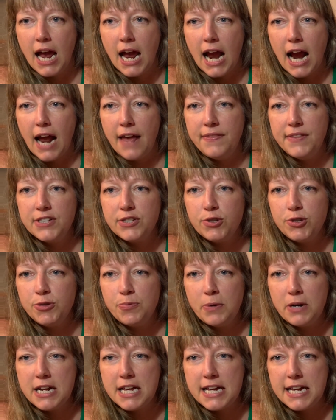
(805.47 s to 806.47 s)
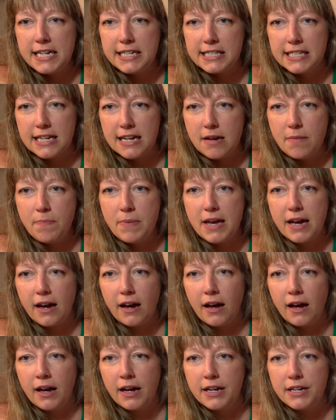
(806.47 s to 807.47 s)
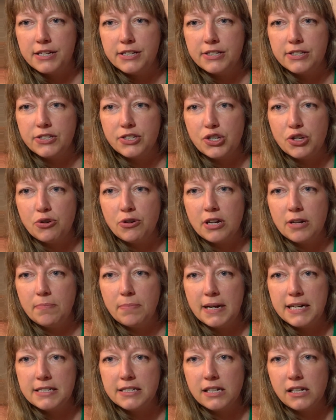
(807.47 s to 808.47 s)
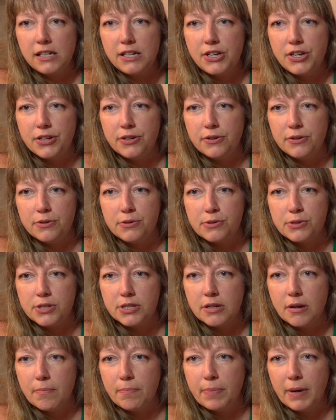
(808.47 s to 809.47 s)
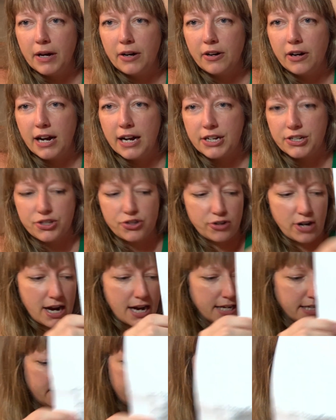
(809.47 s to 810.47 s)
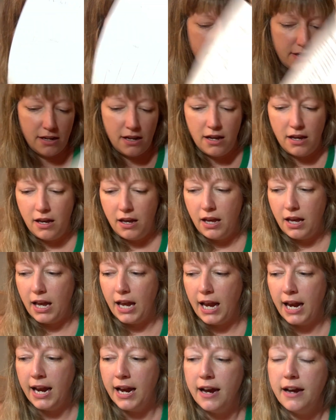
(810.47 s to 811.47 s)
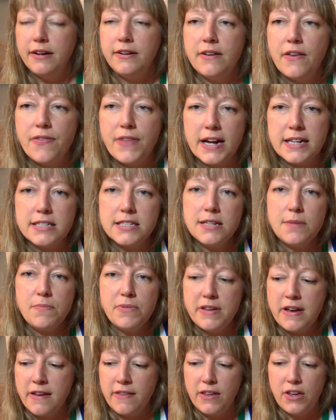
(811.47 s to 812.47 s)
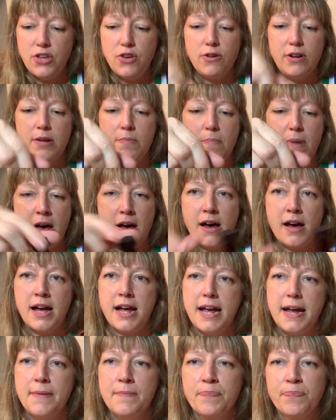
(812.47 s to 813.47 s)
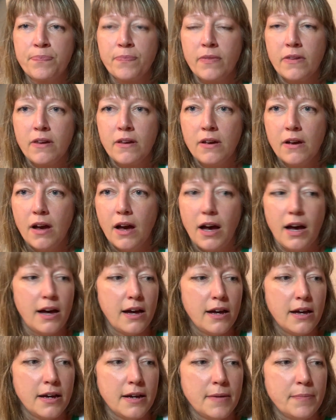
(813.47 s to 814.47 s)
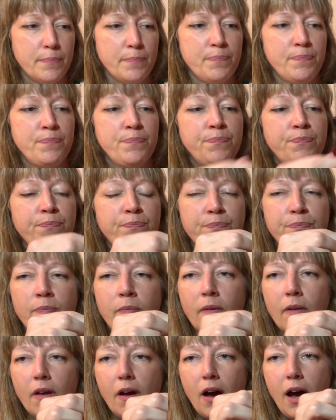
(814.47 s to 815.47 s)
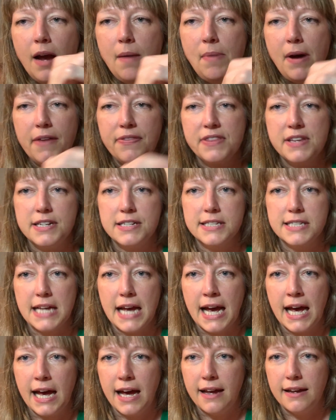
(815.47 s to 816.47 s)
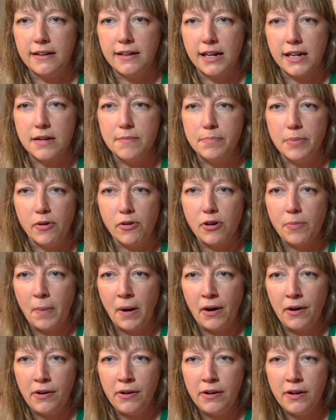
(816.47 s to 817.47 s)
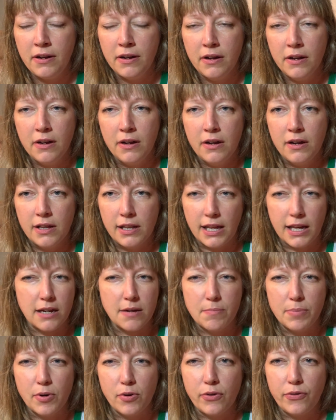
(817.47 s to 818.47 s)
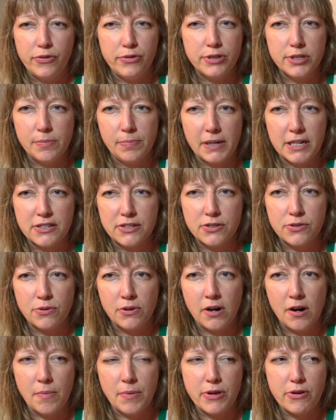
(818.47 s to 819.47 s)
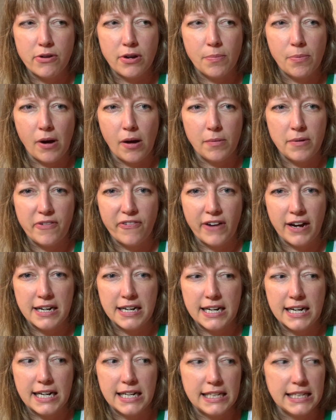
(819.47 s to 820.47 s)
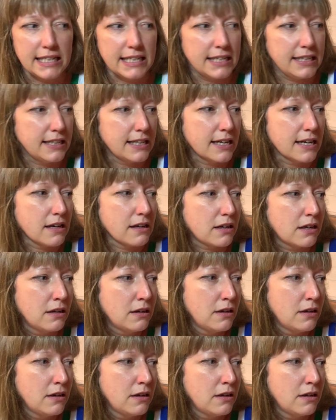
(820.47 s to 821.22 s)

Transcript: And this one's pretty easy because you can basically use butter extract. And that's something that you can buy. I bought this at like a bulk barn, like a bulk food supply store, but you could probably find it at any, like